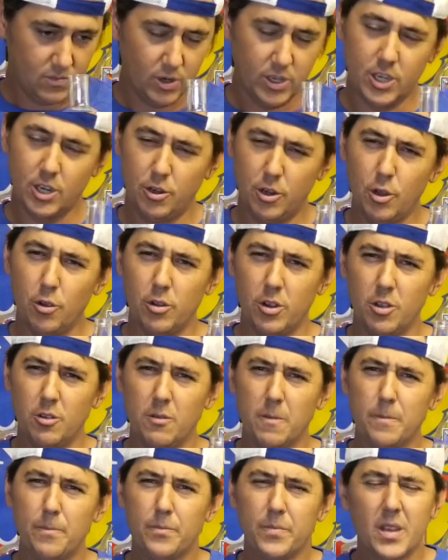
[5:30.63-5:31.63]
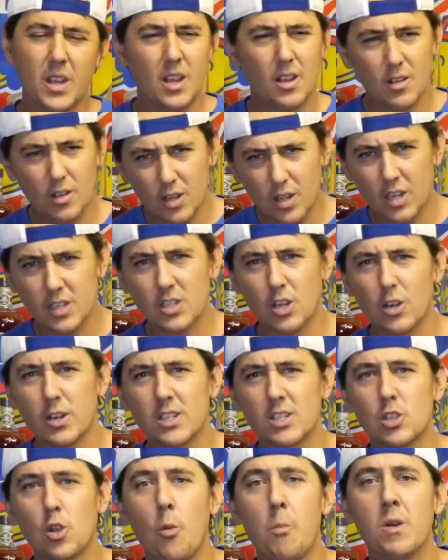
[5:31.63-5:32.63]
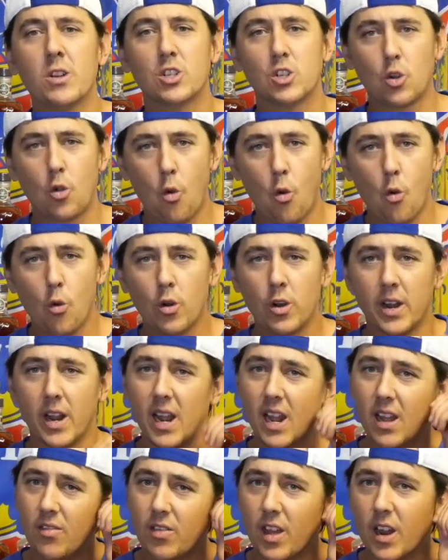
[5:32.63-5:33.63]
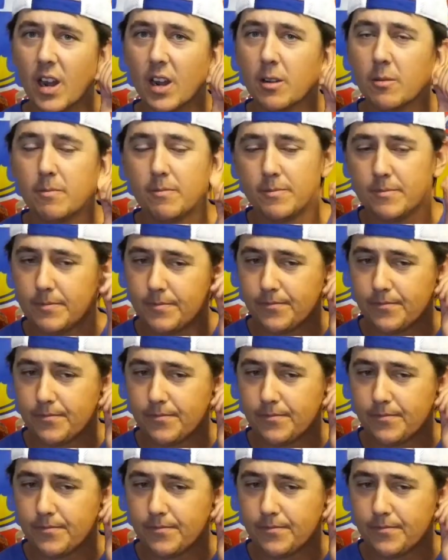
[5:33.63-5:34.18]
which because there is so much corn in there,